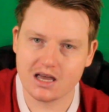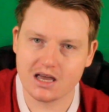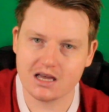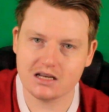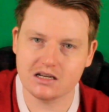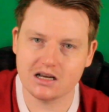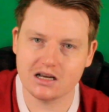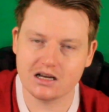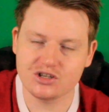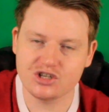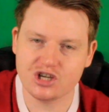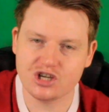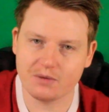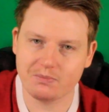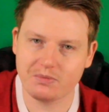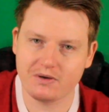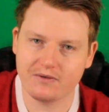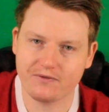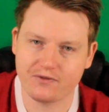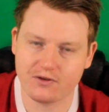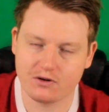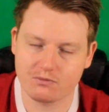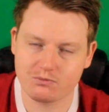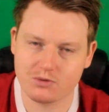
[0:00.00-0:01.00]
And
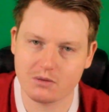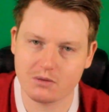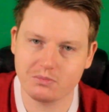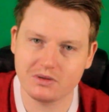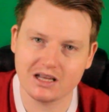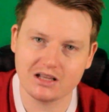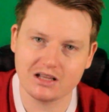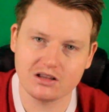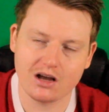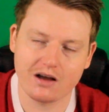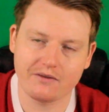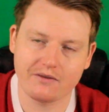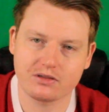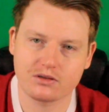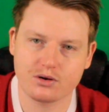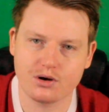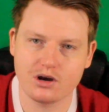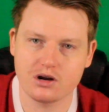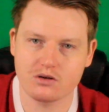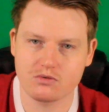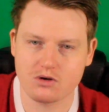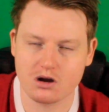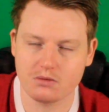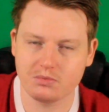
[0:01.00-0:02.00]
jumping from Rugby League Live
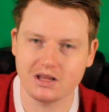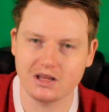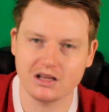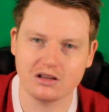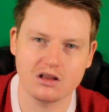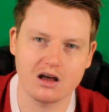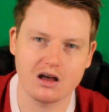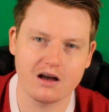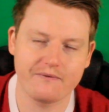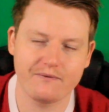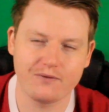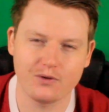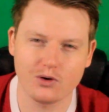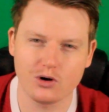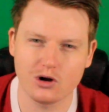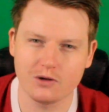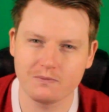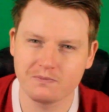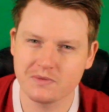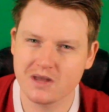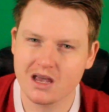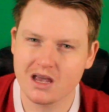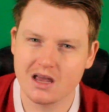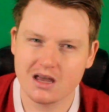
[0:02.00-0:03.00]
3 to Rugby League Live
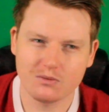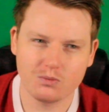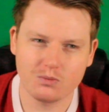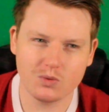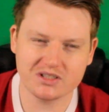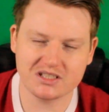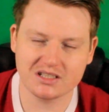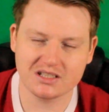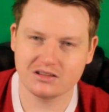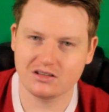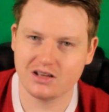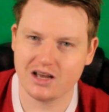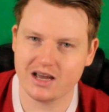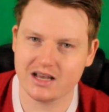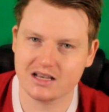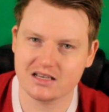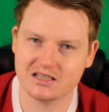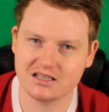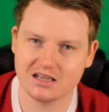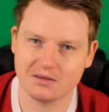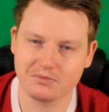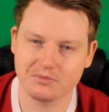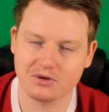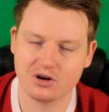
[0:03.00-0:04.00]
4 wasn't like
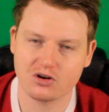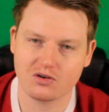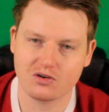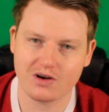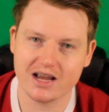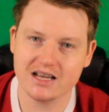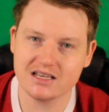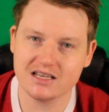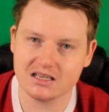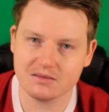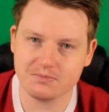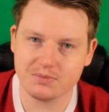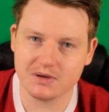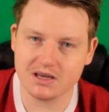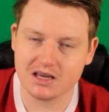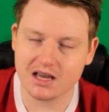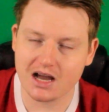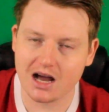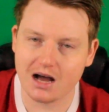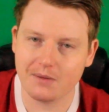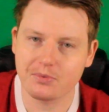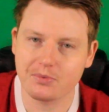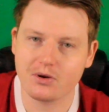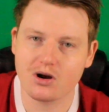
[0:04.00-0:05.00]
some crazy big
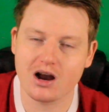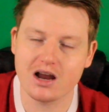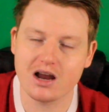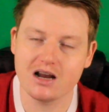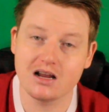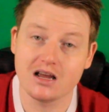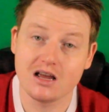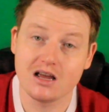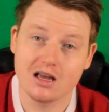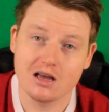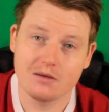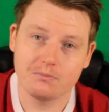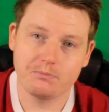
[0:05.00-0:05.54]
upgrade.